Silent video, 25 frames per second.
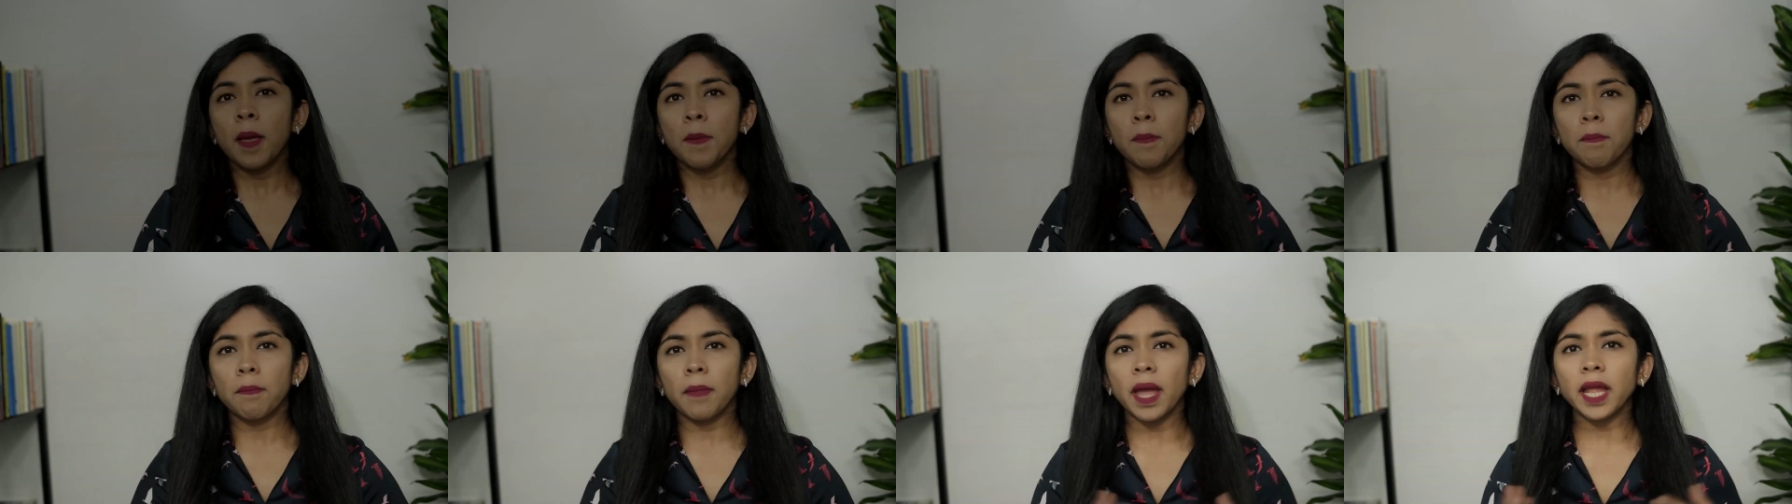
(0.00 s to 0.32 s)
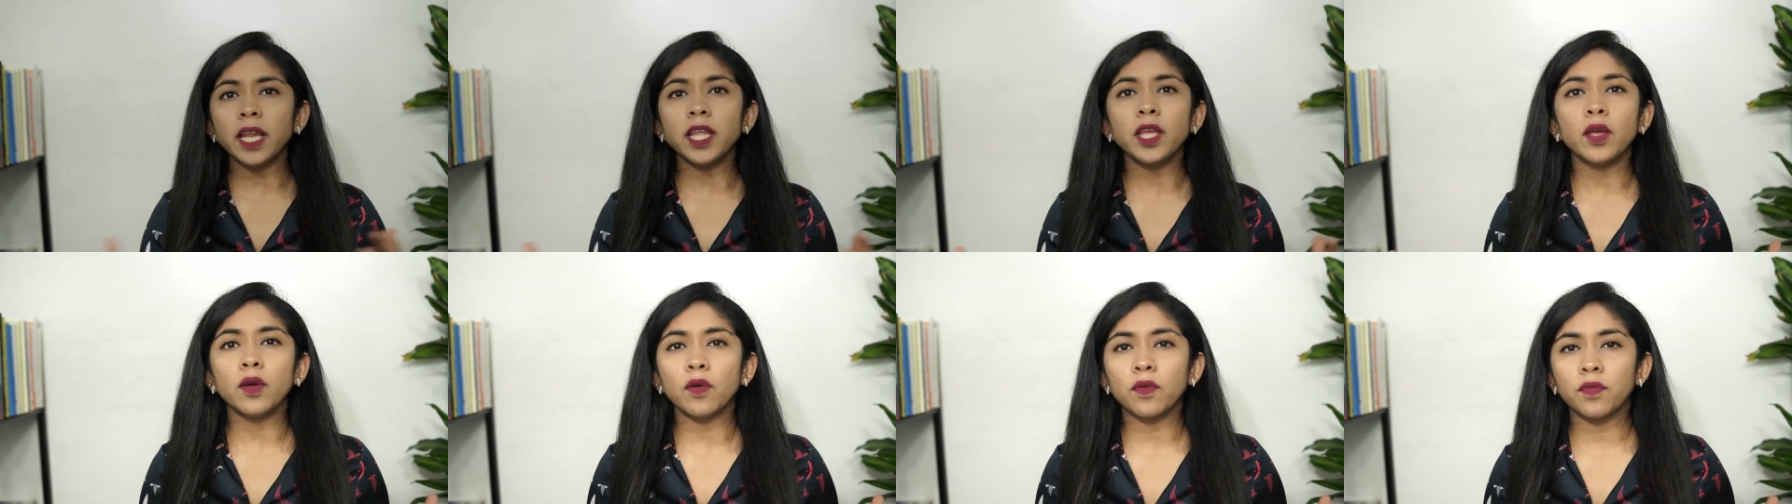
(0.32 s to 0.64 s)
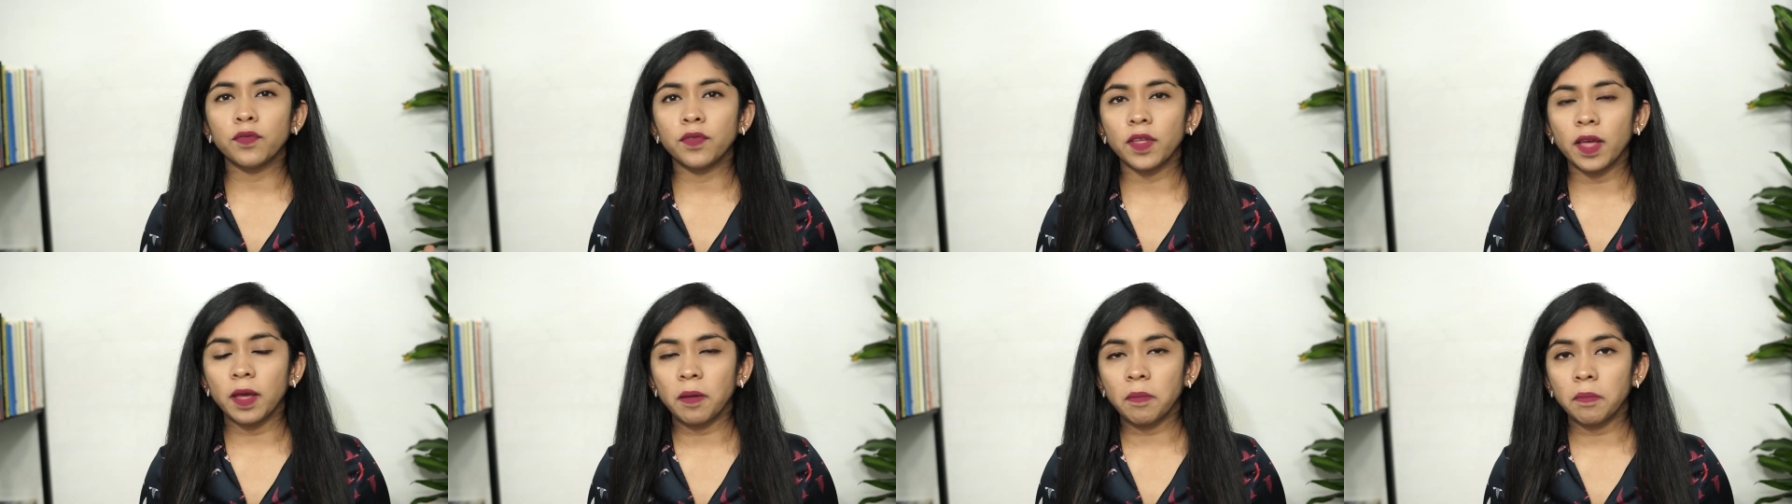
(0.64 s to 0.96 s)
Many
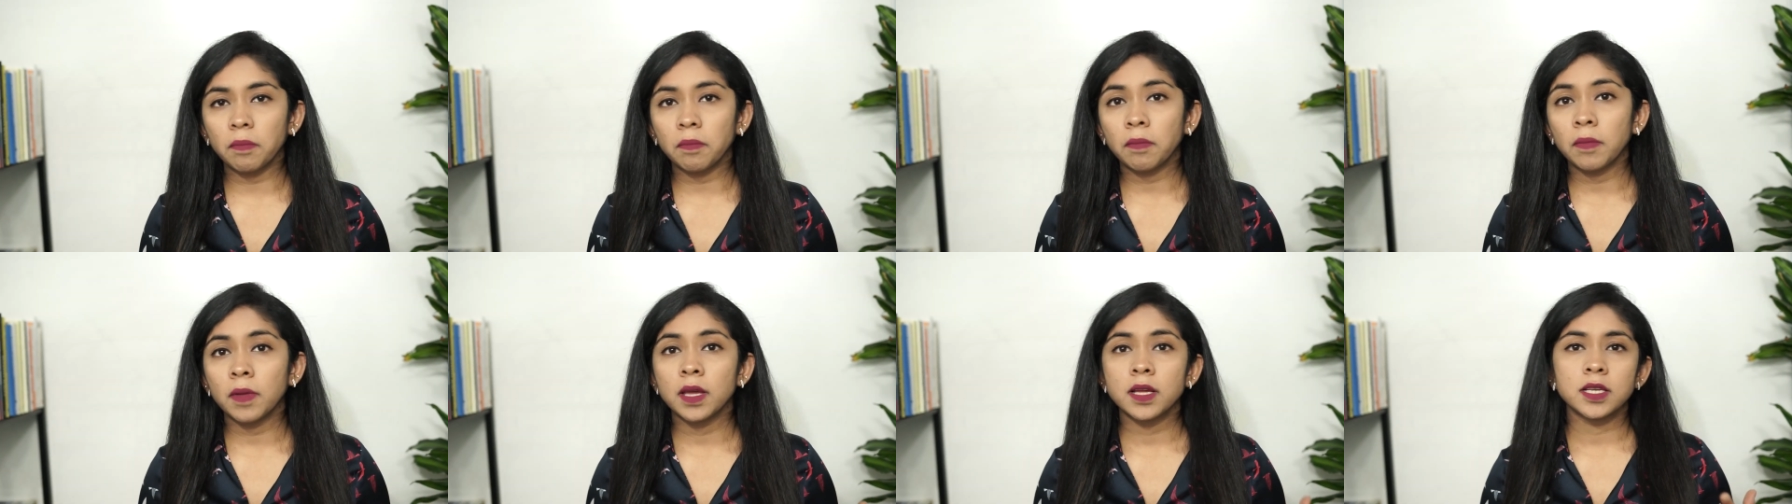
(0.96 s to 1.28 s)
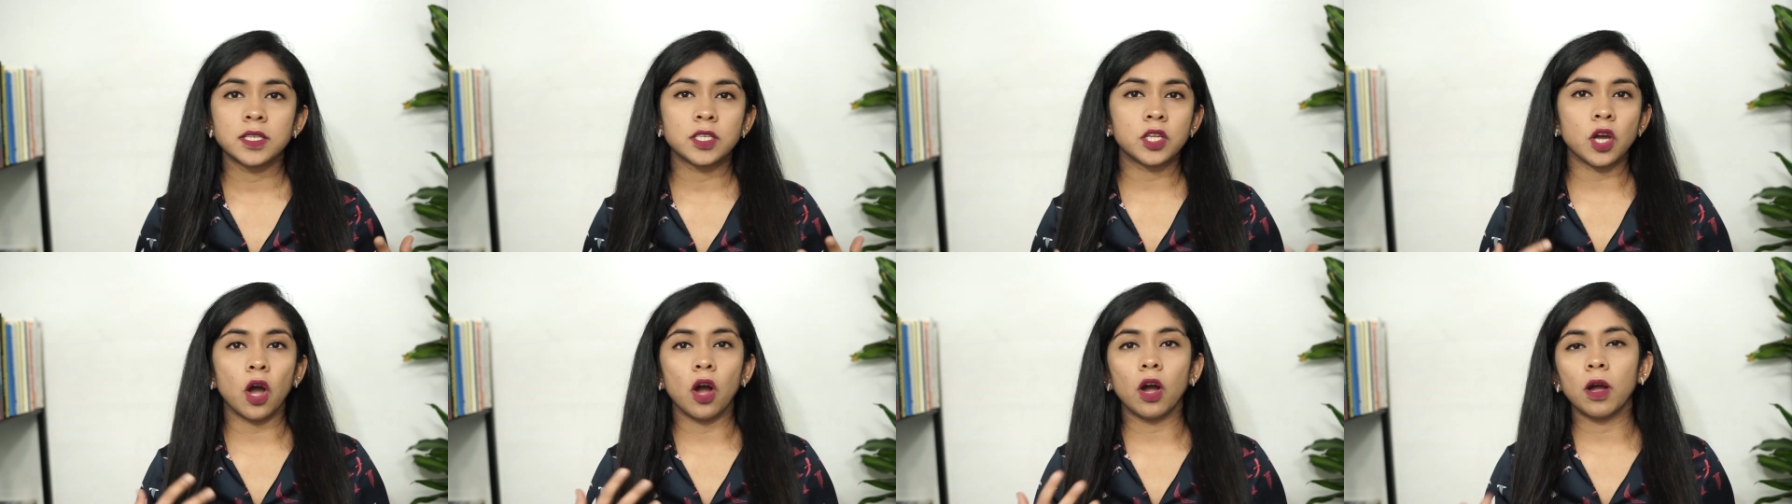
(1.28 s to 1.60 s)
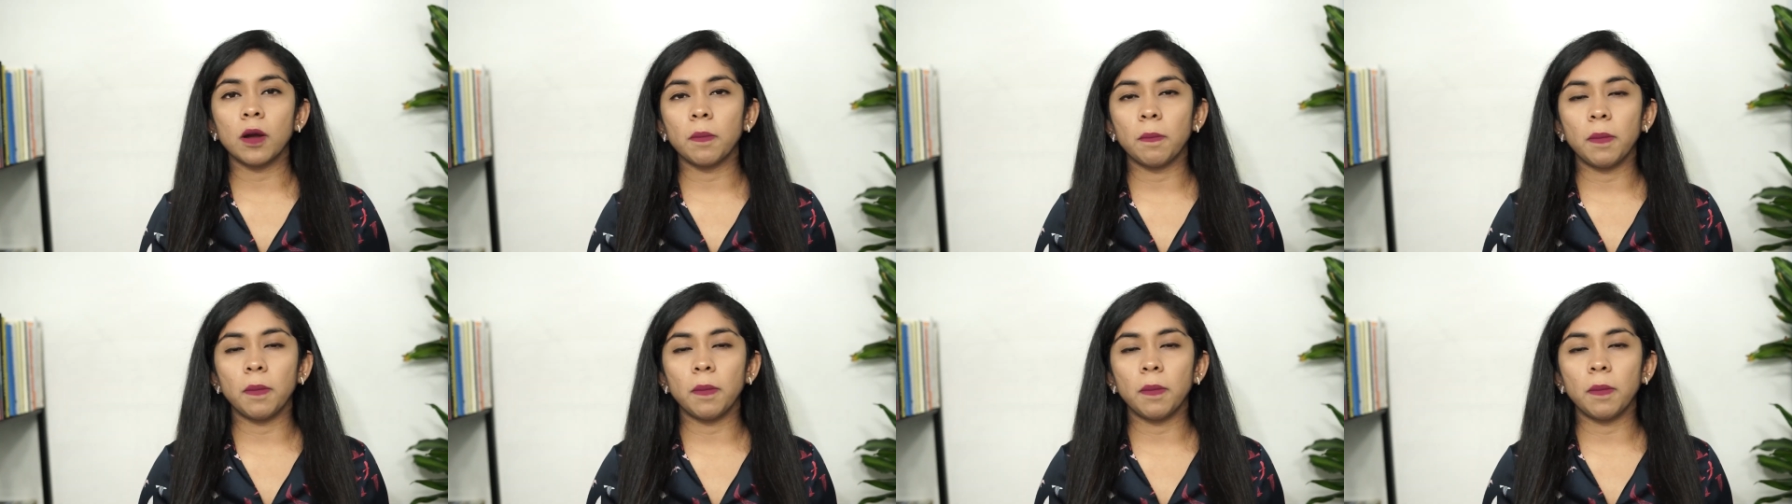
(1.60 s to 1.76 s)
of them talk